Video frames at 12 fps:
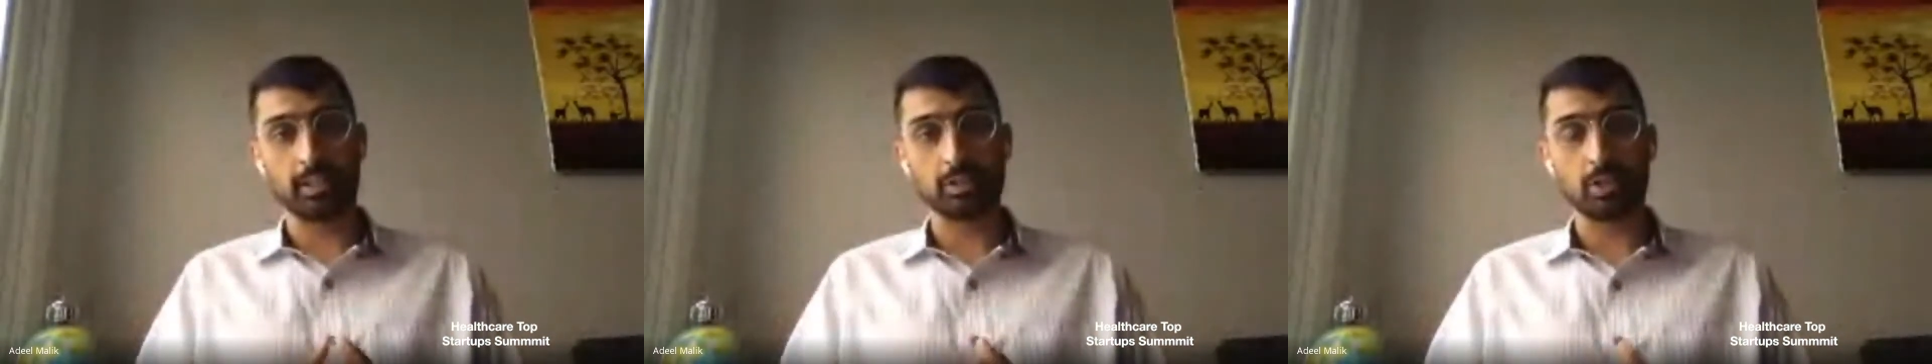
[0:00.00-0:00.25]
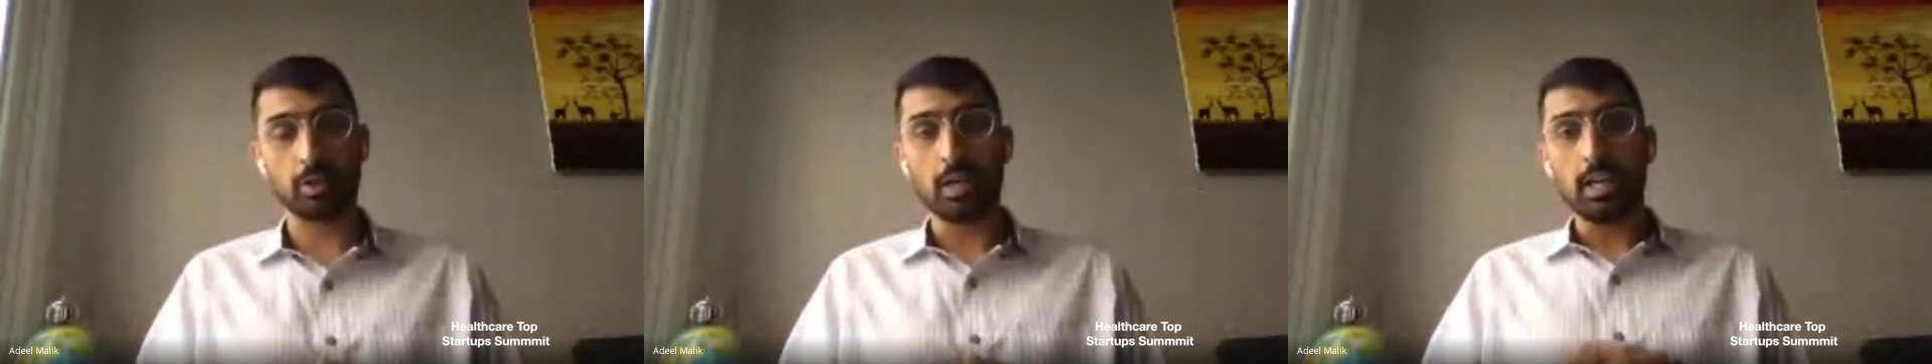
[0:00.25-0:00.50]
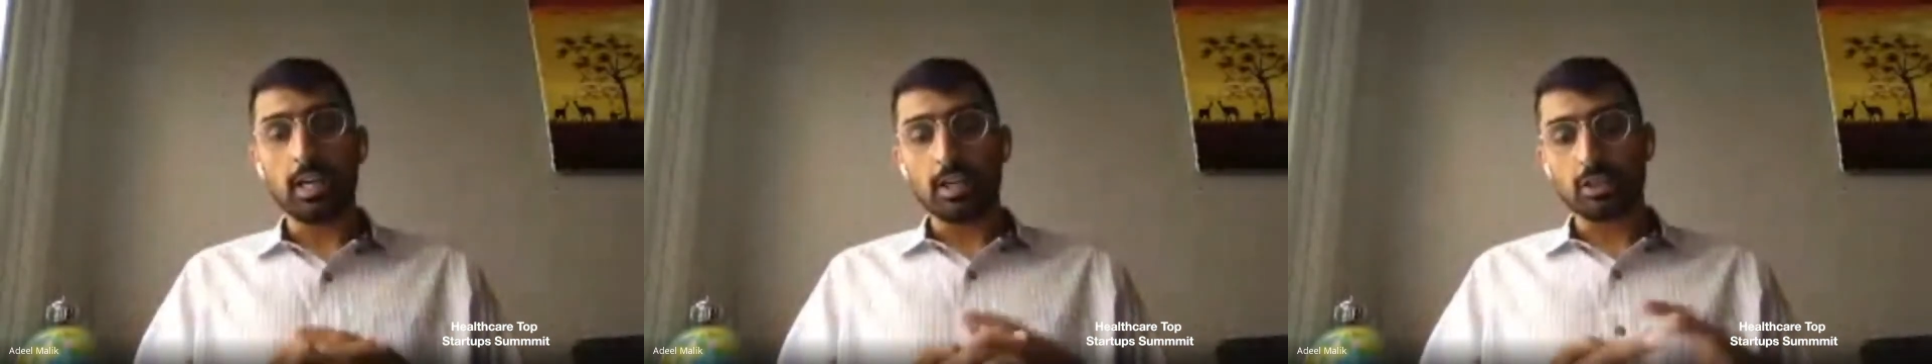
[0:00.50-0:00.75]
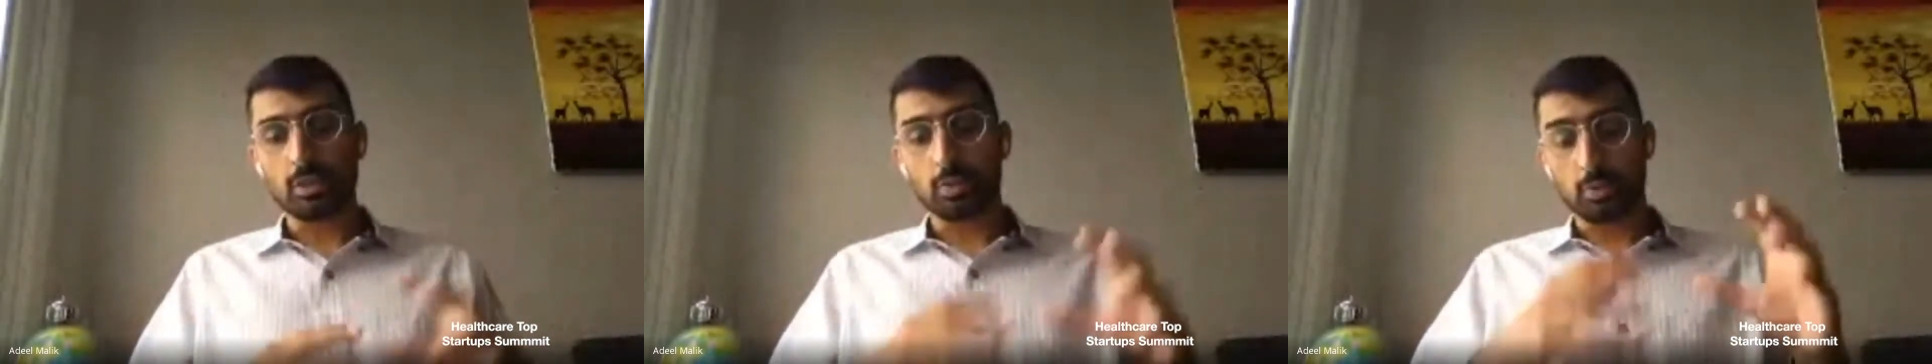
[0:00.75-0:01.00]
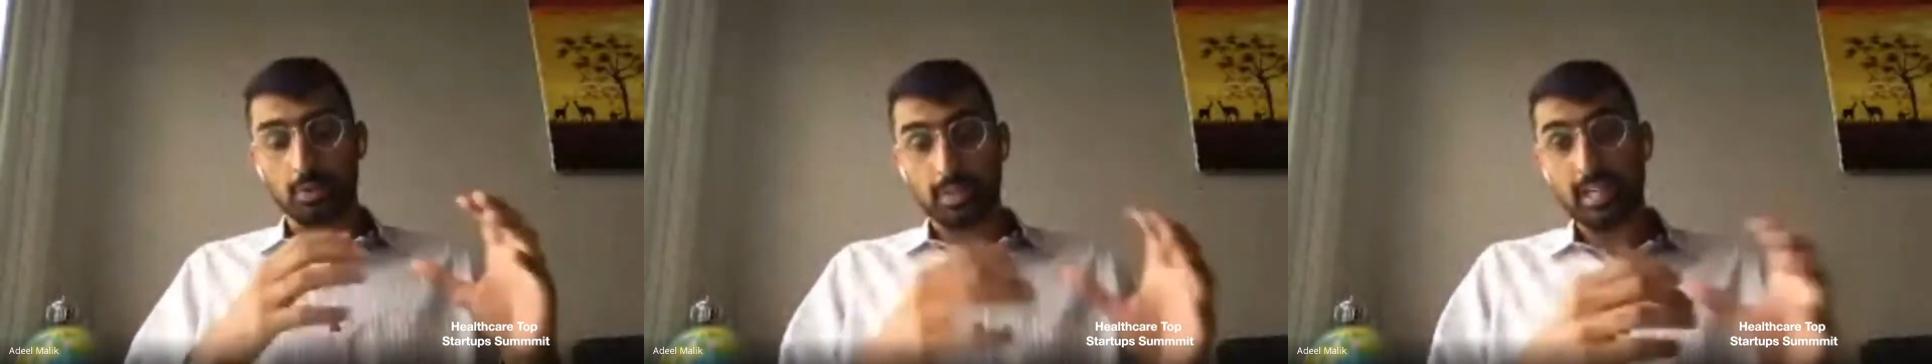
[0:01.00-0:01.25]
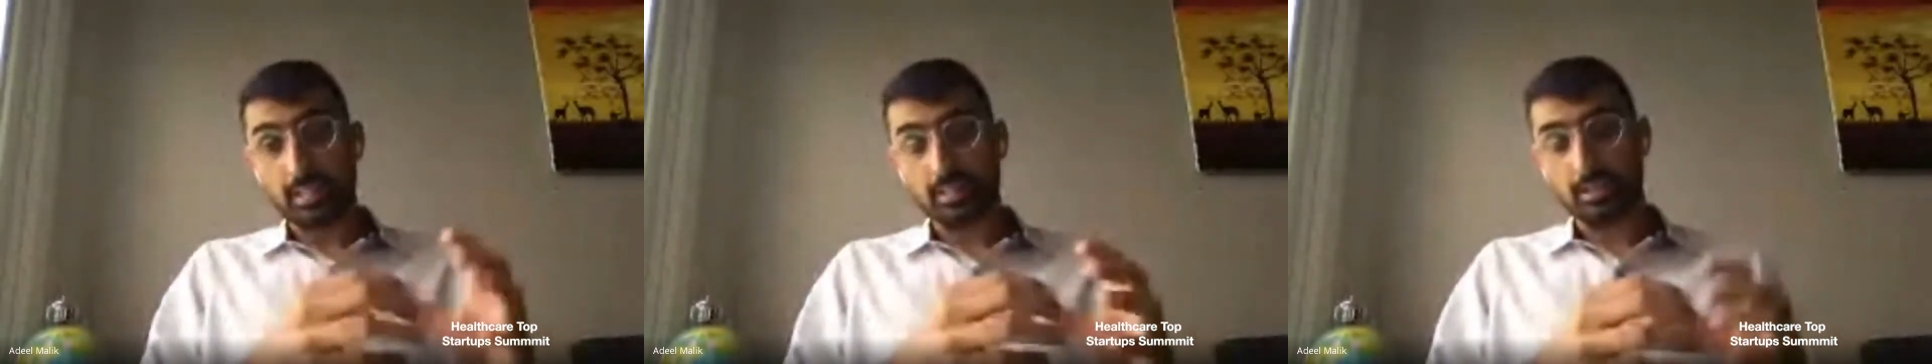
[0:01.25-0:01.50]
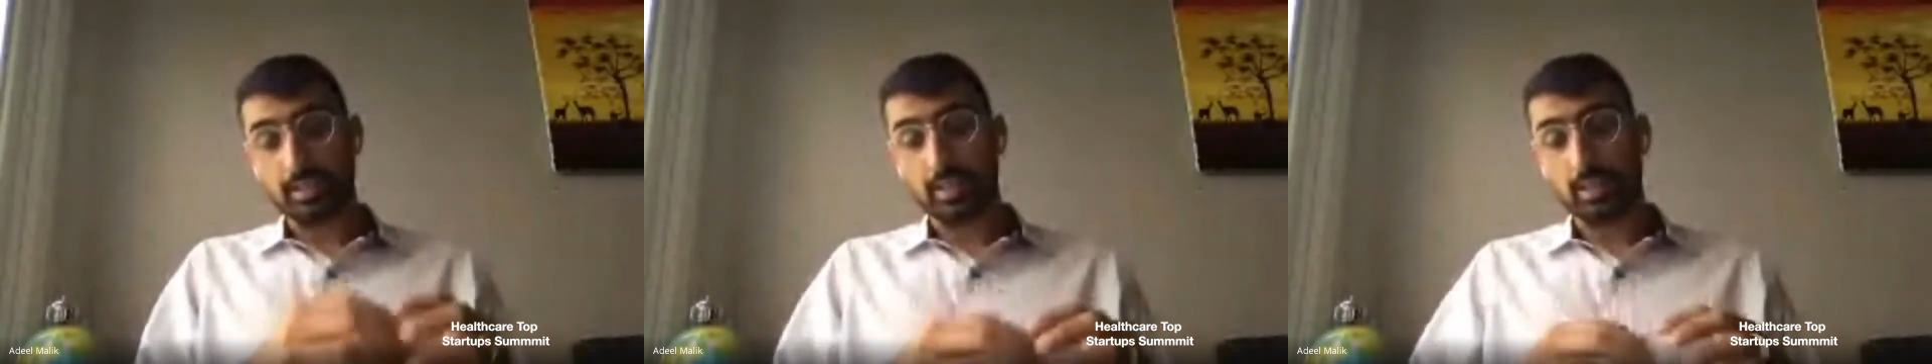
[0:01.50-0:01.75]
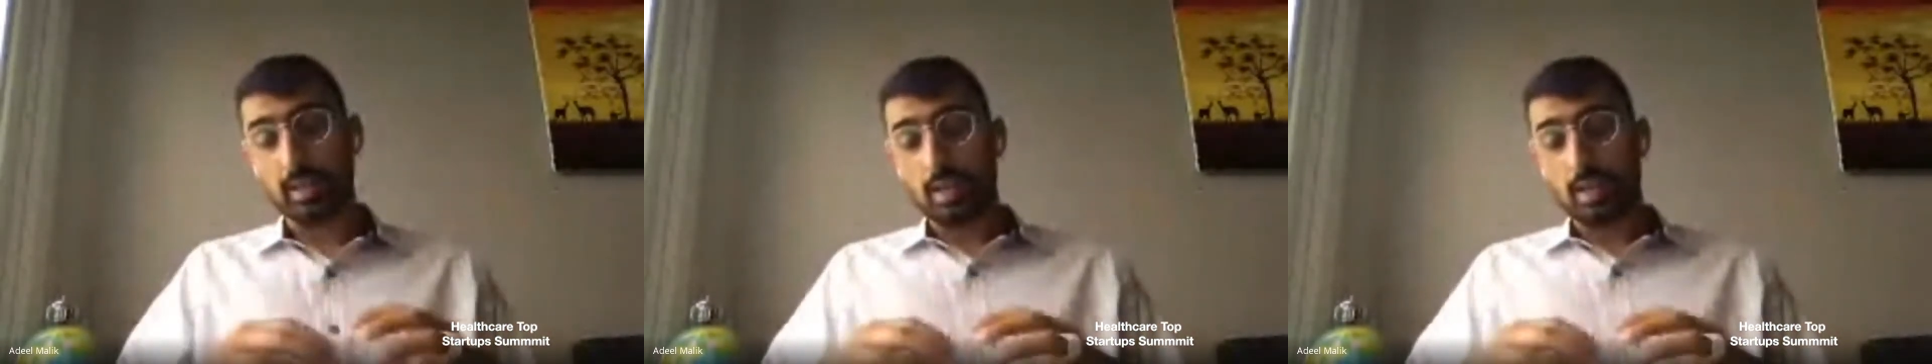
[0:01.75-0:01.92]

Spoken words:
So relatedly,